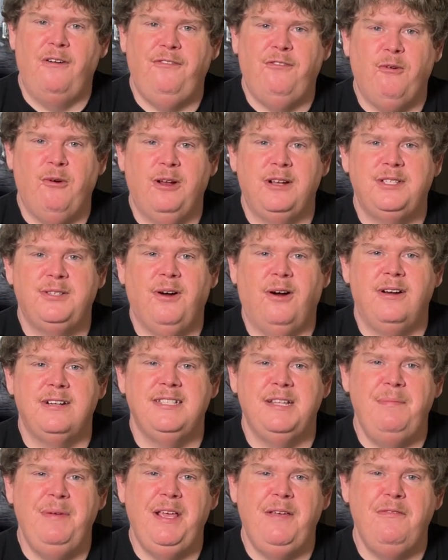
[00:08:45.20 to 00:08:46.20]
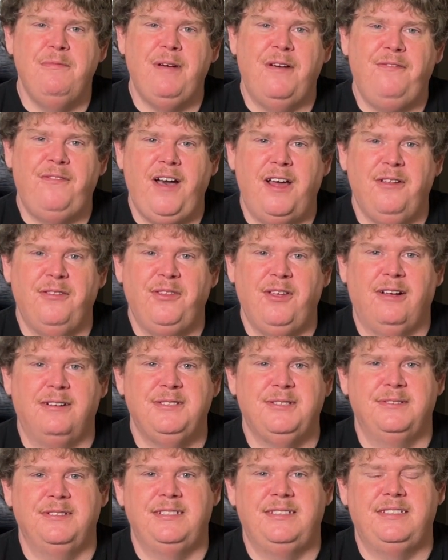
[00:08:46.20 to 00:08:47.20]
4 guitars, let me give you my final
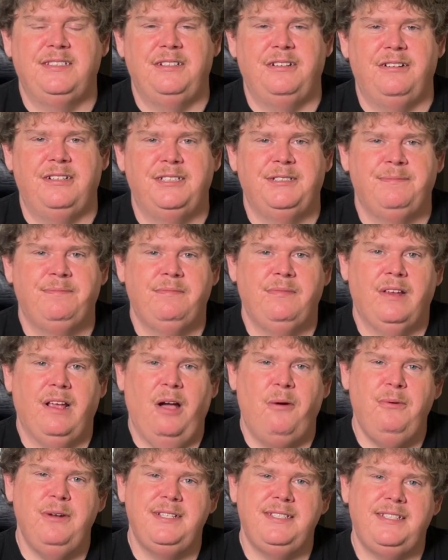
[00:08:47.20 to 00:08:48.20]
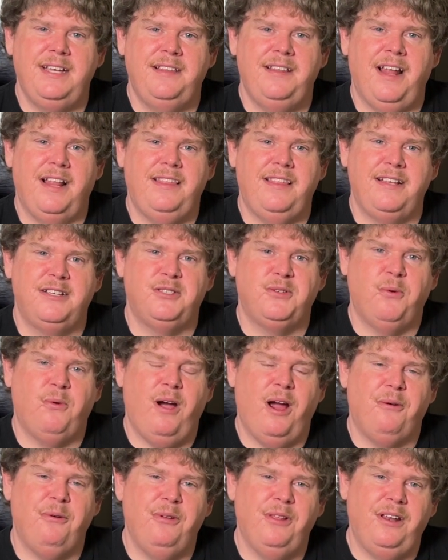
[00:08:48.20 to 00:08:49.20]
thoughts on this series. I want to say that I think
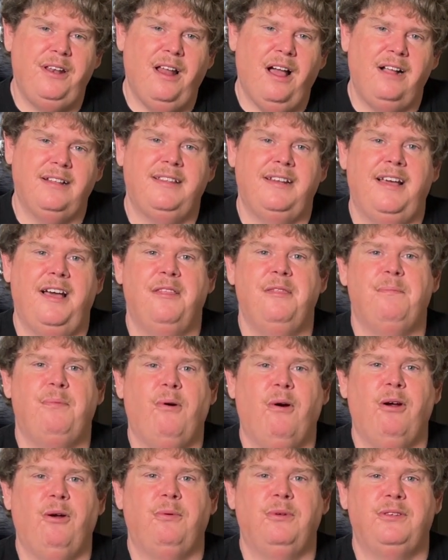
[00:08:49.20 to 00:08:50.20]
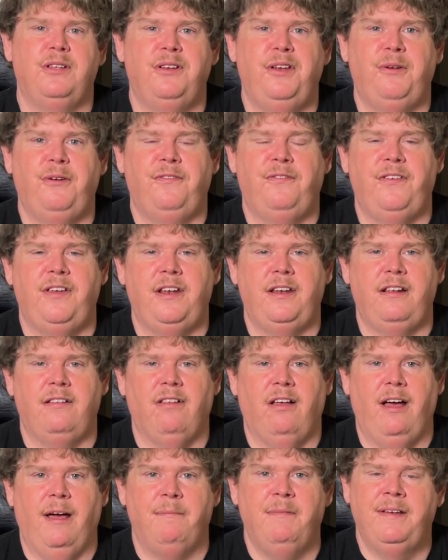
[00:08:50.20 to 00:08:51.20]
Squier really knocked it out of the park with the new Affinity
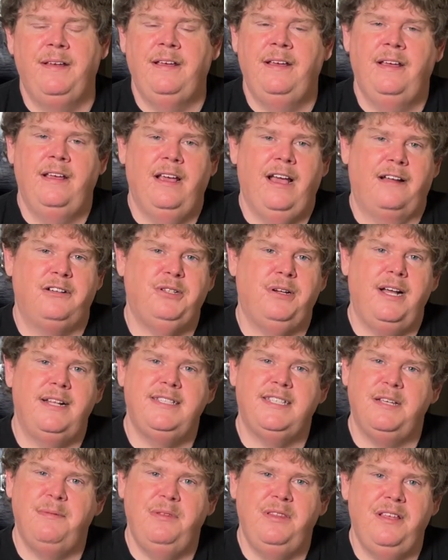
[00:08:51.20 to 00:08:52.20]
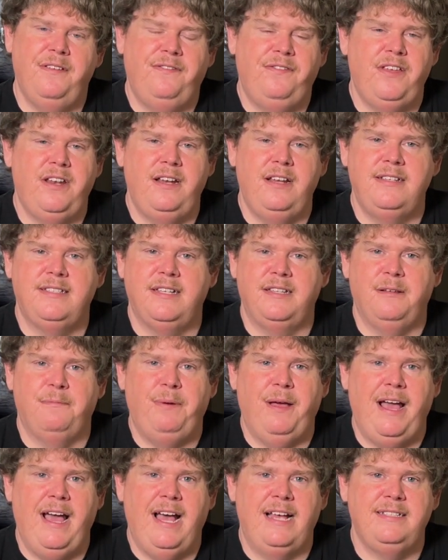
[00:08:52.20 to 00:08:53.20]
line. I tried some of the Affinities in the
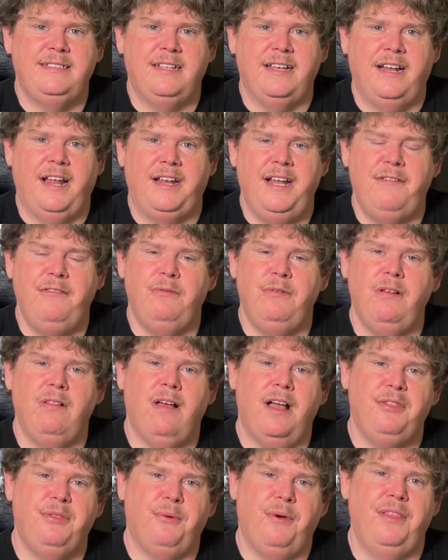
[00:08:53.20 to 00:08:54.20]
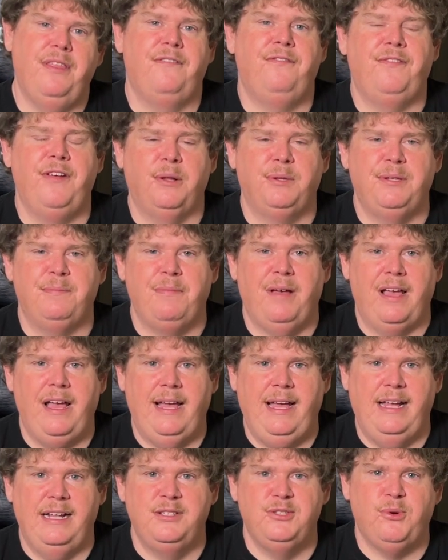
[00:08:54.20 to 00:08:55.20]
past, and I never really liked the way they felt in my
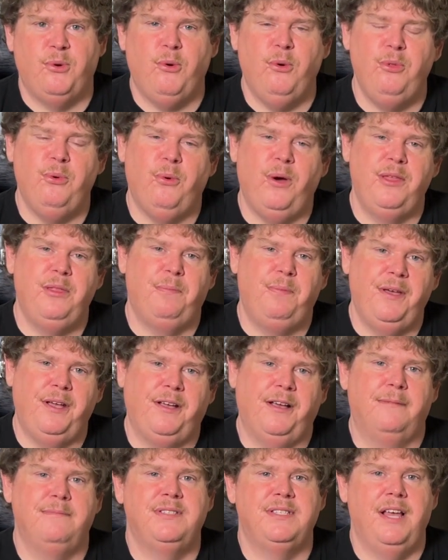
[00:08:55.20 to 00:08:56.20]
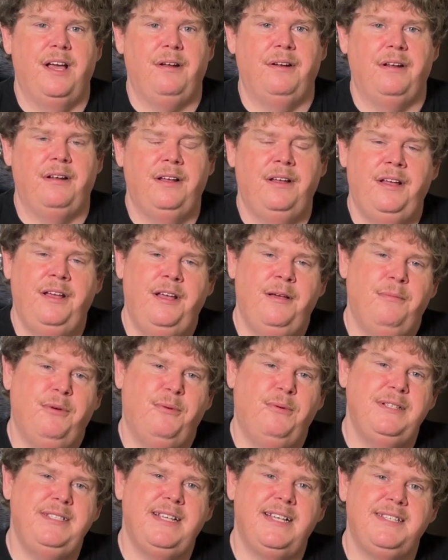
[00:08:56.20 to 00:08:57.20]
hands or the way the pickups sounded.
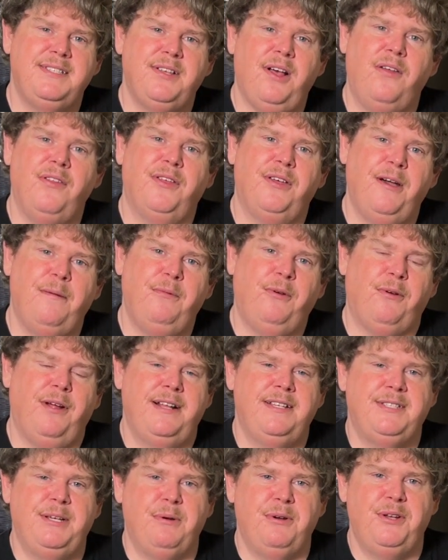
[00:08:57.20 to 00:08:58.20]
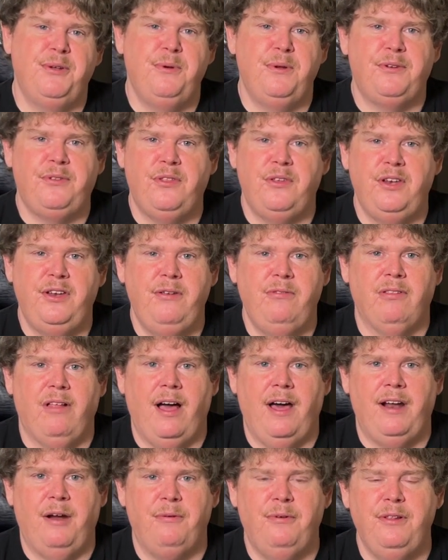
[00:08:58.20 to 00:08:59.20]
But once I saw the upgrades they were doing to the new
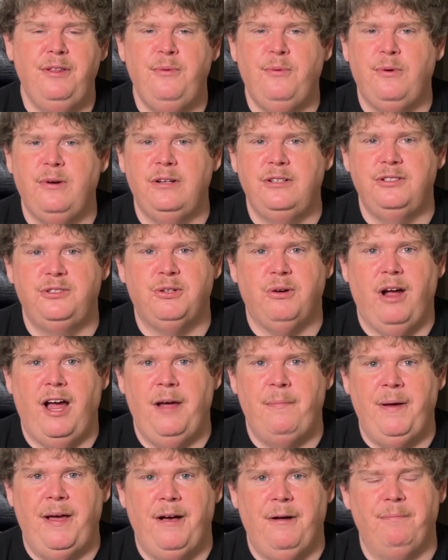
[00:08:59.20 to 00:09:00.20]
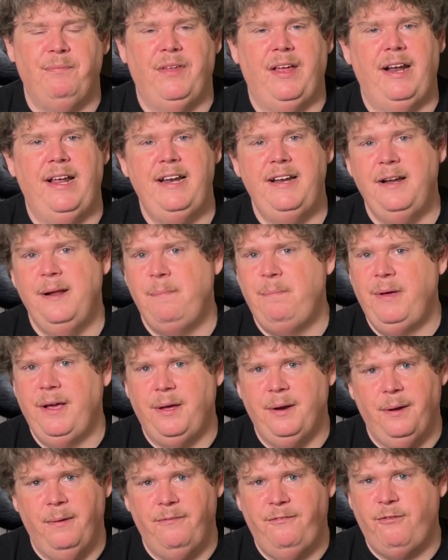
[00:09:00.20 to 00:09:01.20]
line, I really wanted to try them out, and I ended up
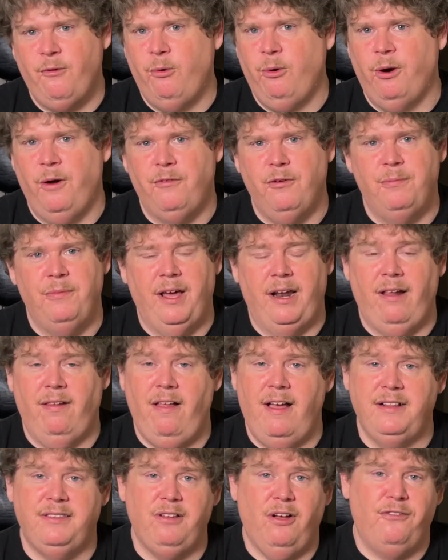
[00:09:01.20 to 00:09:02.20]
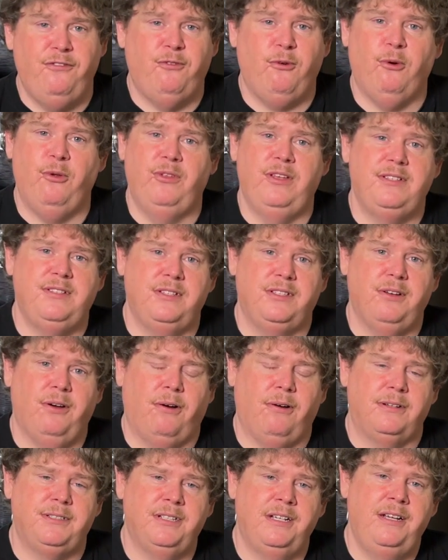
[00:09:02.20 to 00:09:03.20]
picking up 4 of them, and I liked all 4 of these
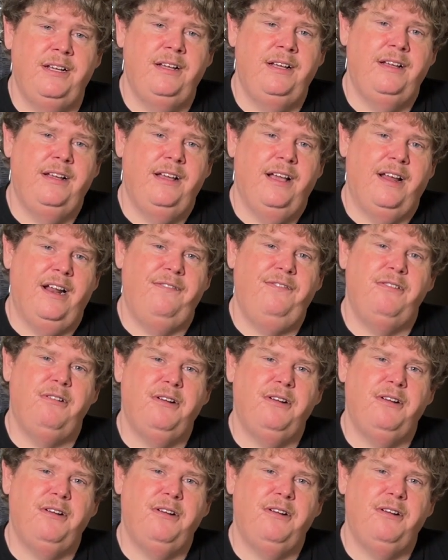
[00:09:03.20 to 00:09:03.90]
guitars. And I feel